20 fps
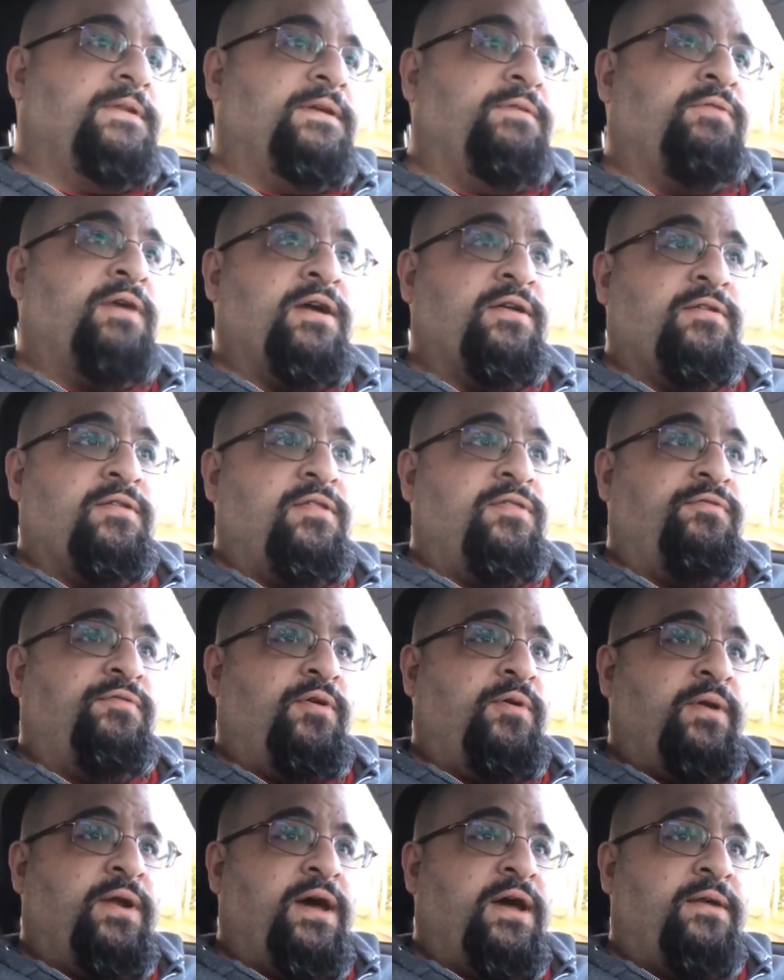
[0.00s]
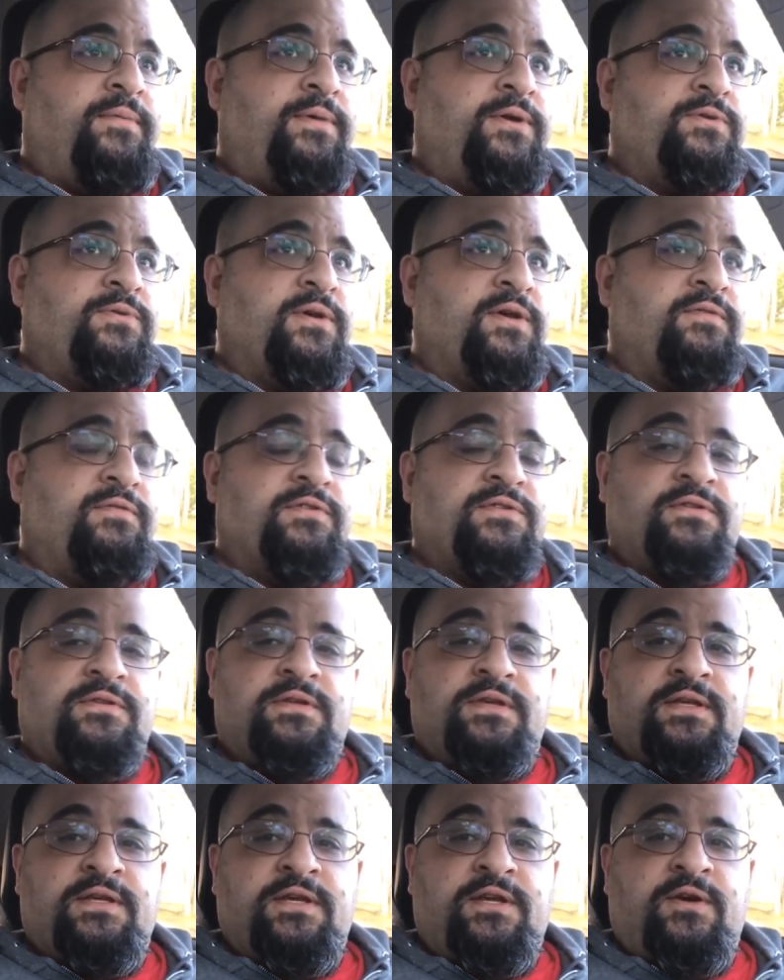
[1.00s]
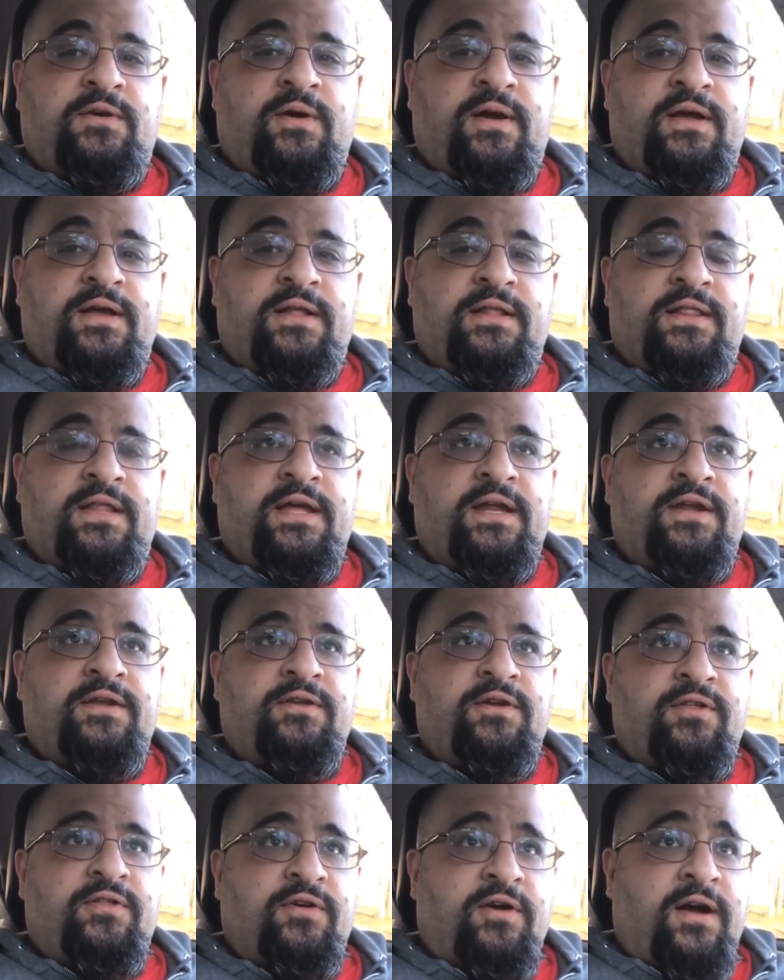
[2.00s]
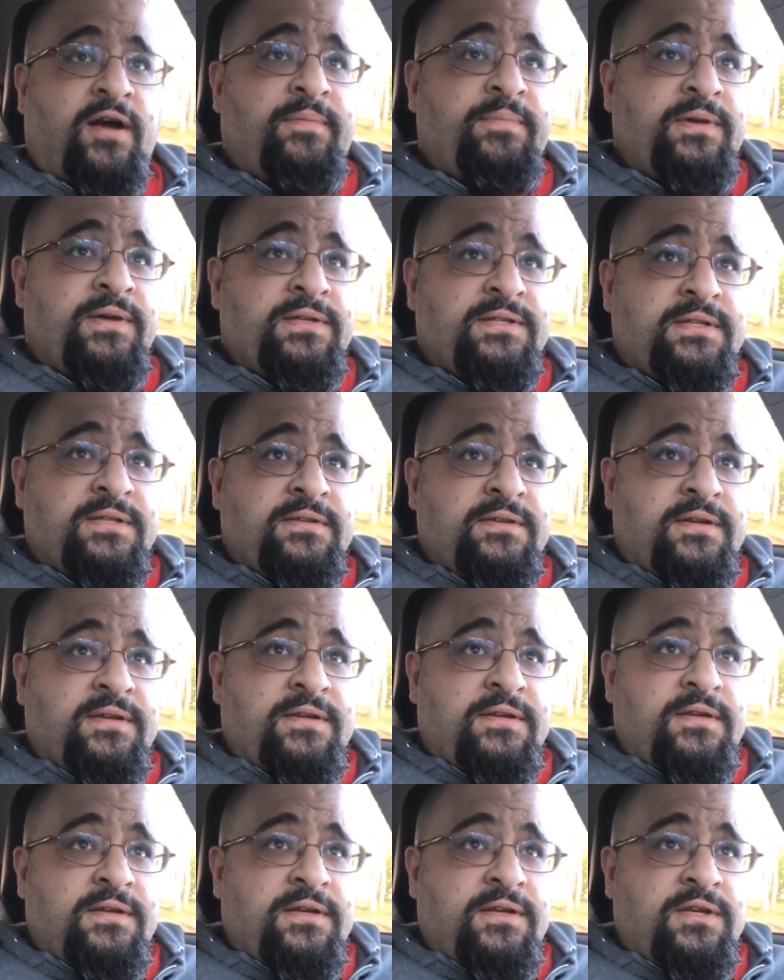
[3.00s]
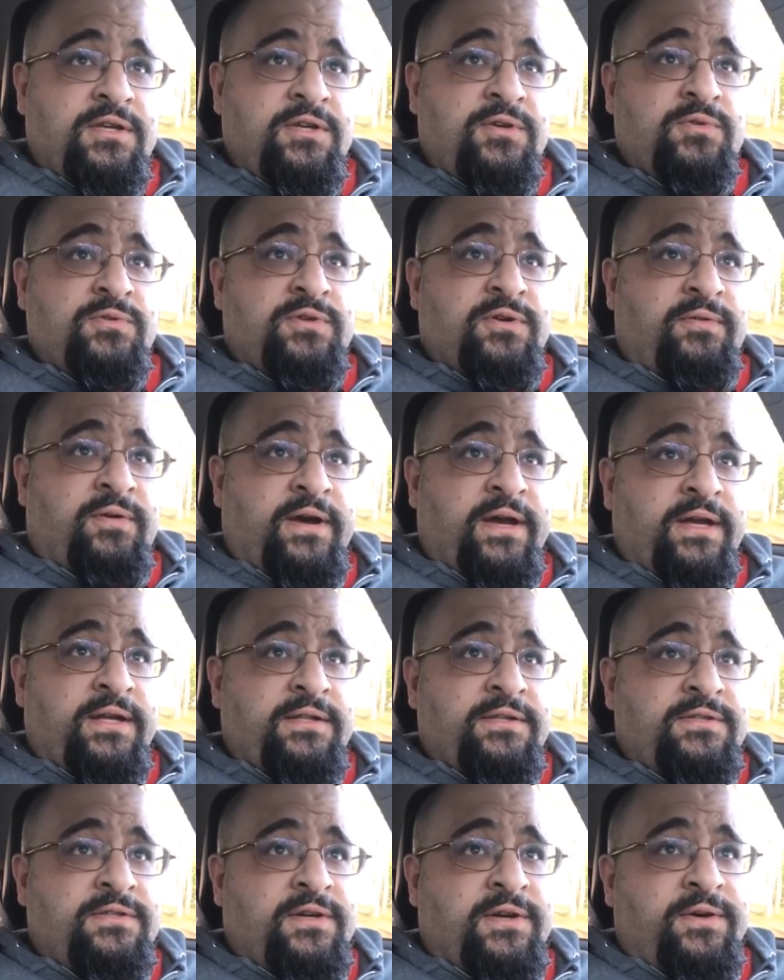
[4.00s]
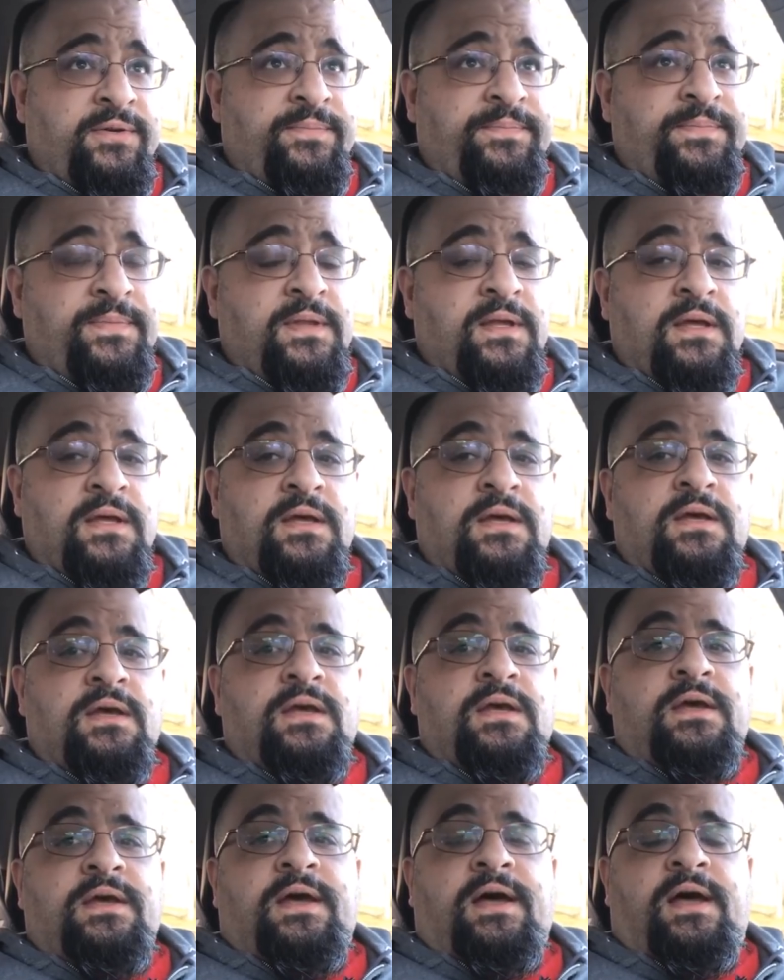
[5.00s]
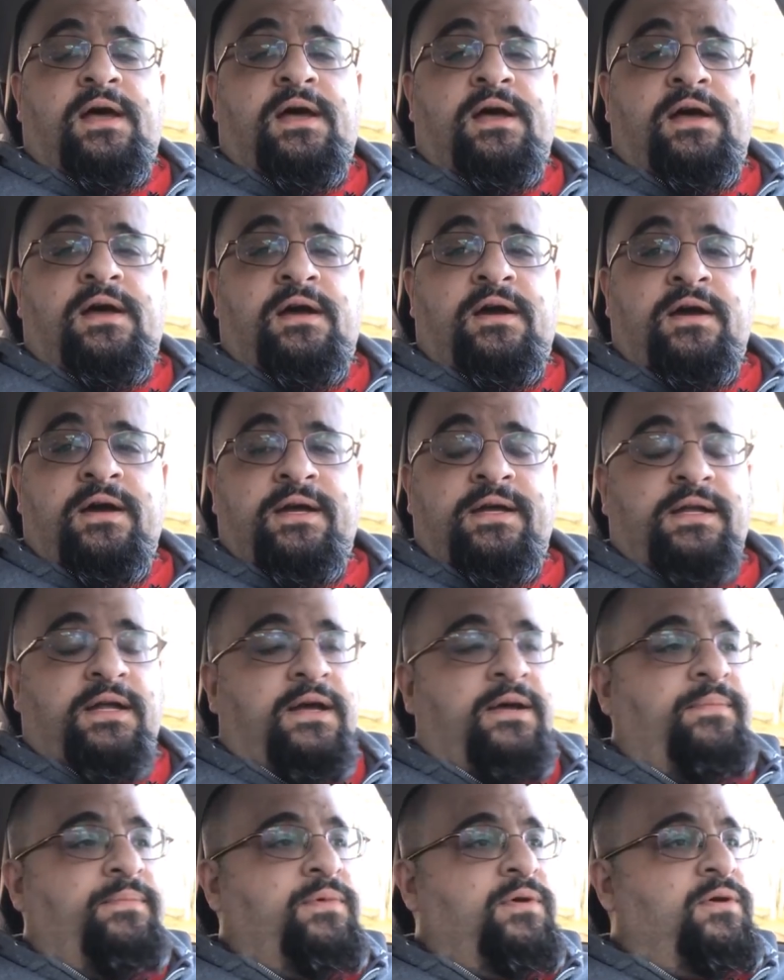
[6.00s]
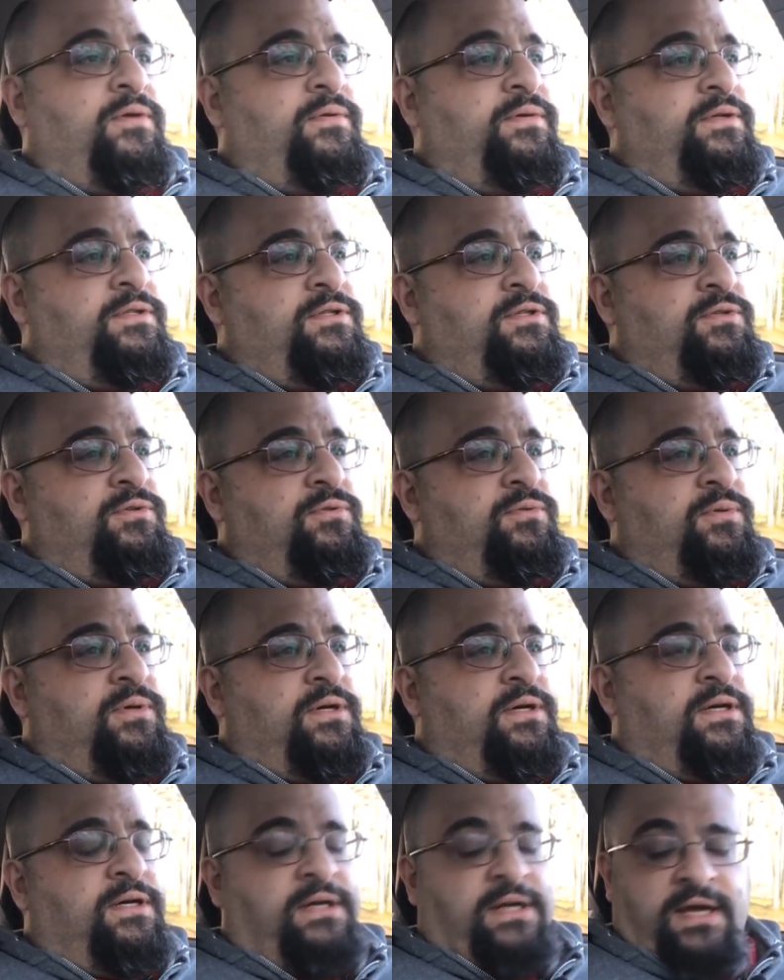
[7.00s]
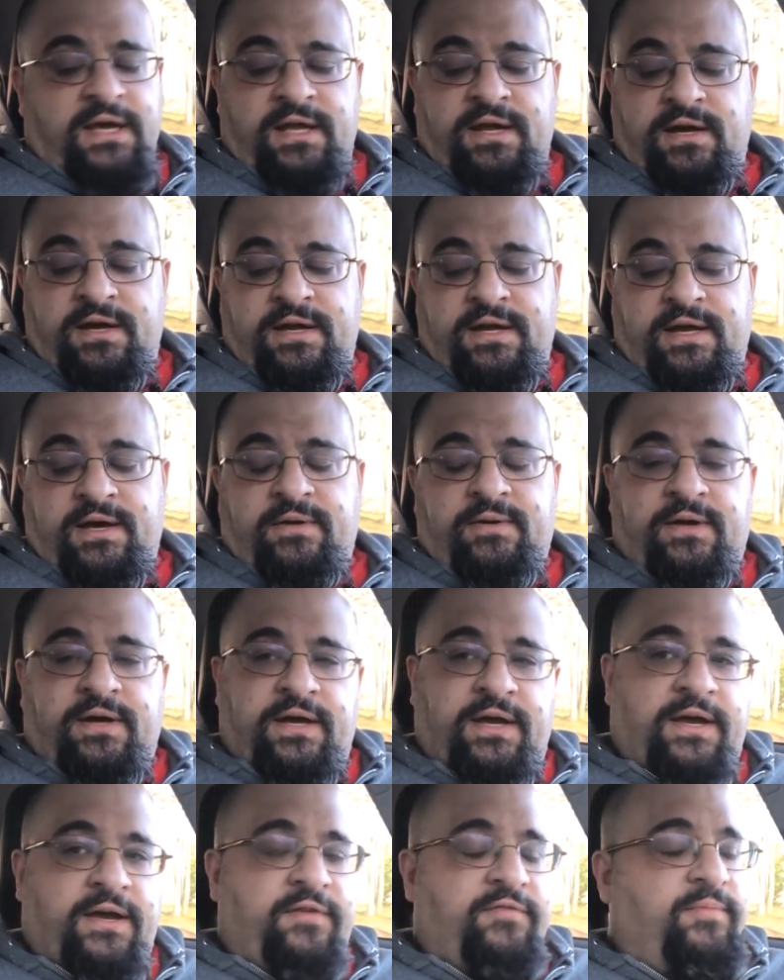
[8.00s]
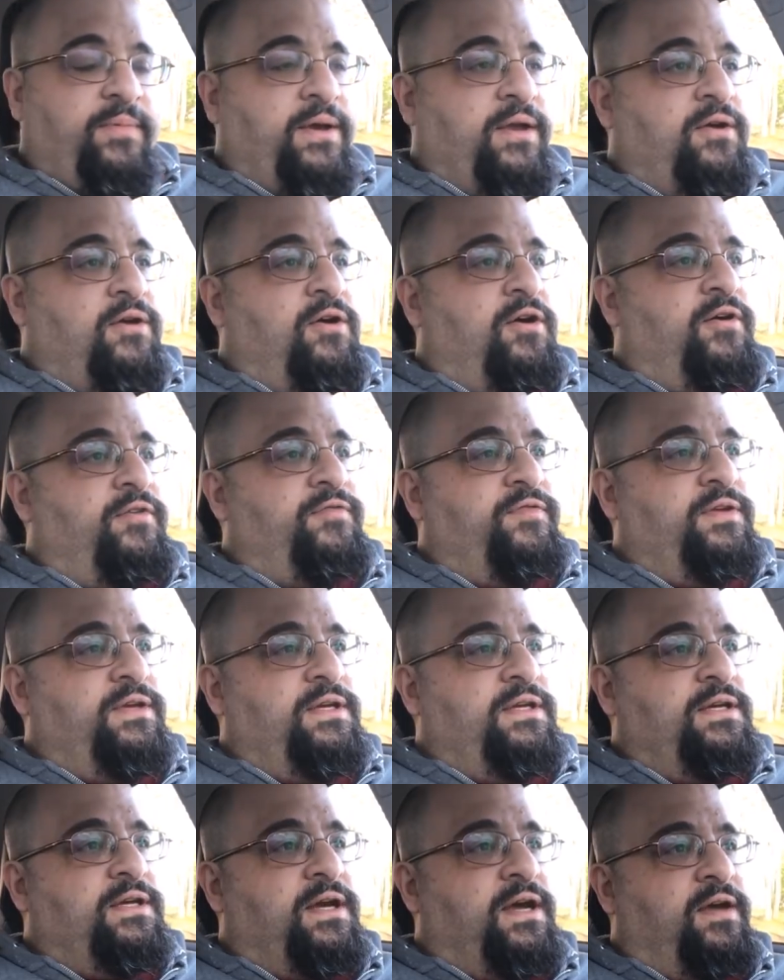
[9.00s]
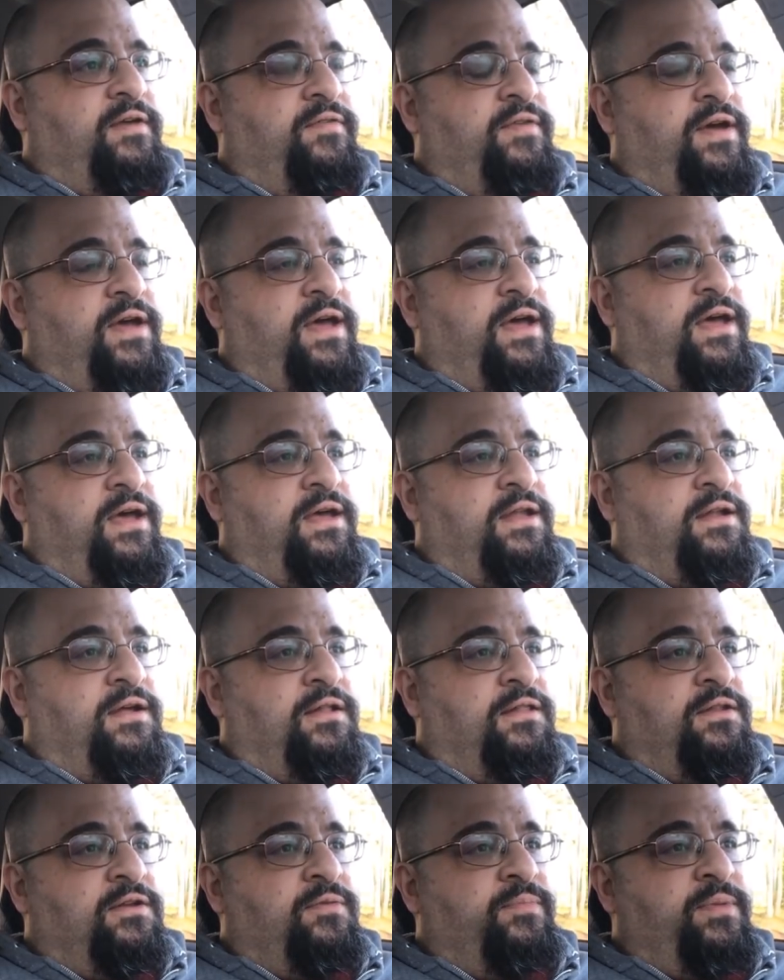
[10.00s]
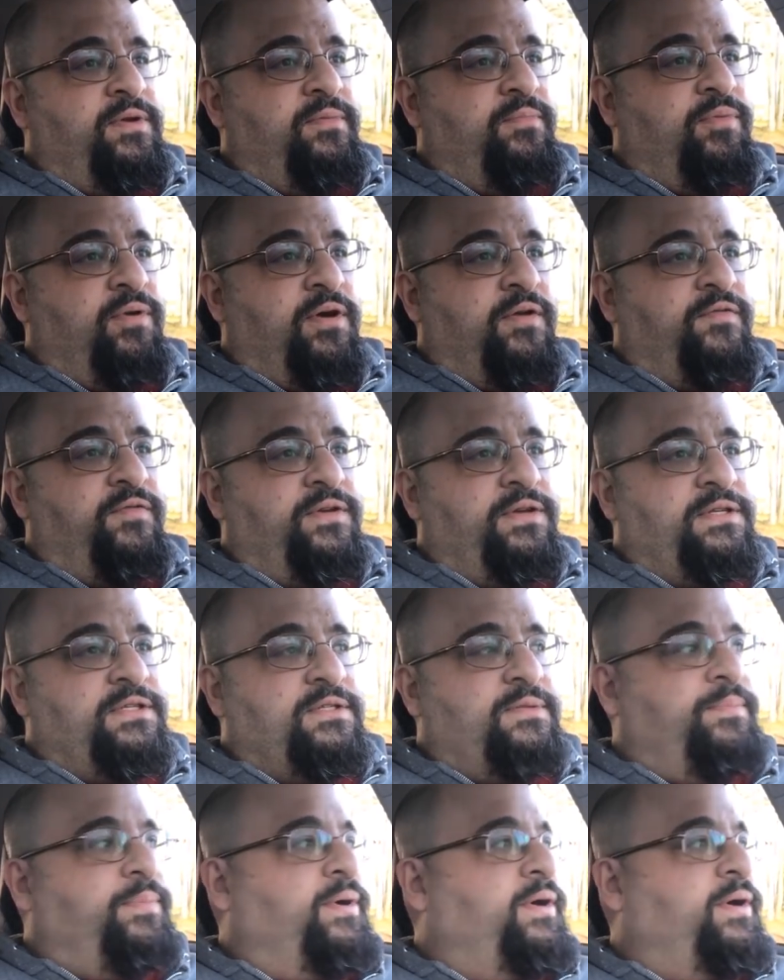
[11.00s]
rather than throw it out, I might as well give it, you know, let another hobbyist use it, right? So, all right, I'm going to head on out. I have my coffee. I've had a little bit of breakfast,